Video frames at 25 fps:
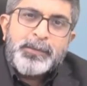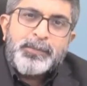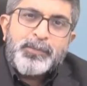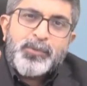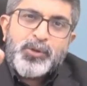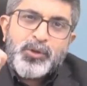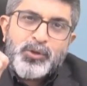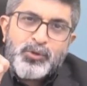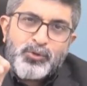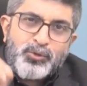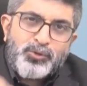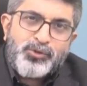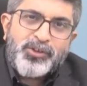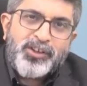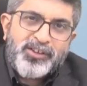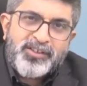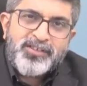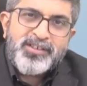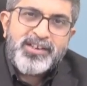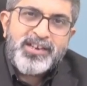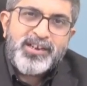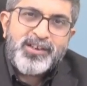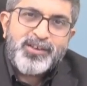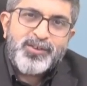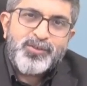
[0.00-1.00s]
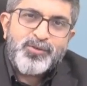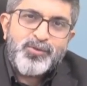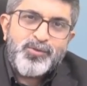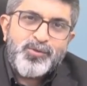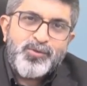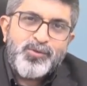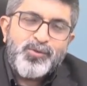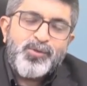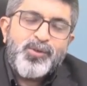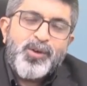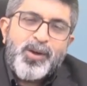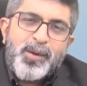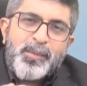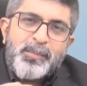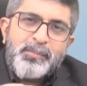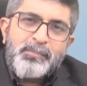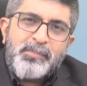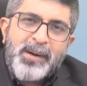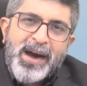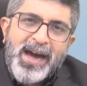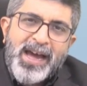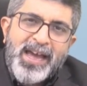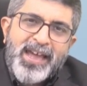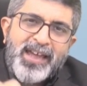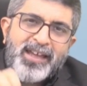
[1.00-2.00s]
You just need to
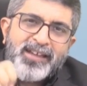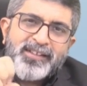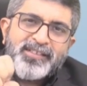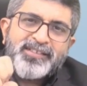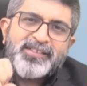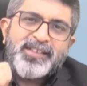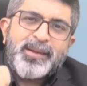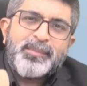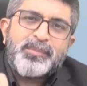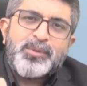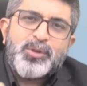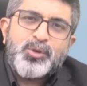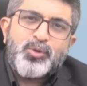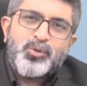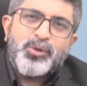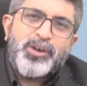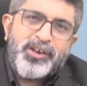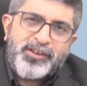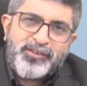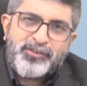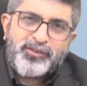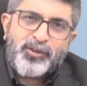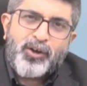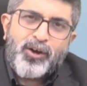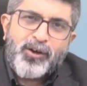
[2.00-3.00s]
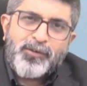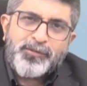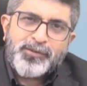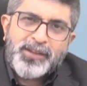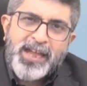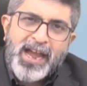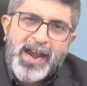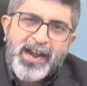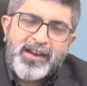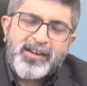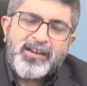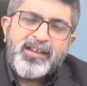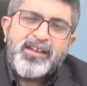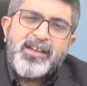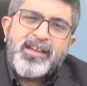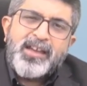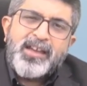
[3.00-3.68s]
buy some units of that,